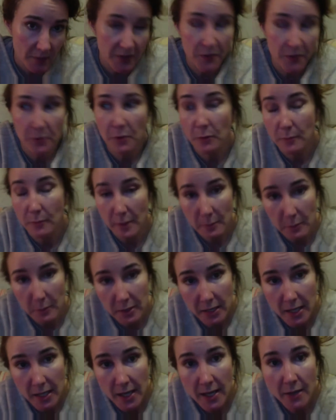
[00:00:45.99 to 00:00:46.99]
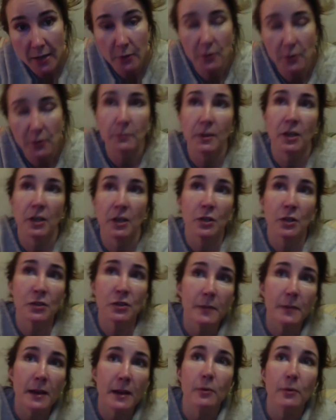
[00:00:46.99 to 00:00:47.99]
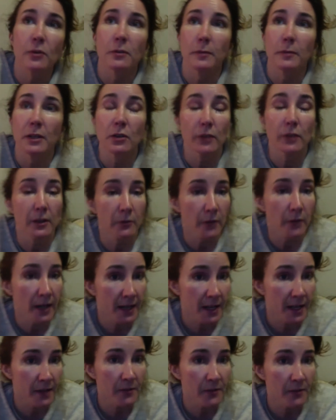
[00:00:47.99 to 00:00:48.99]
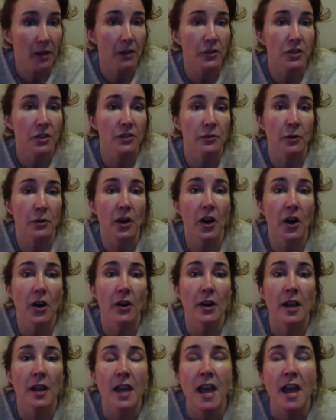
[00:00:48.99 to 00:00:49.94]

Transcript: So there'd be a play or there'd be a newspaper, there'd be creative writing anthologies or art.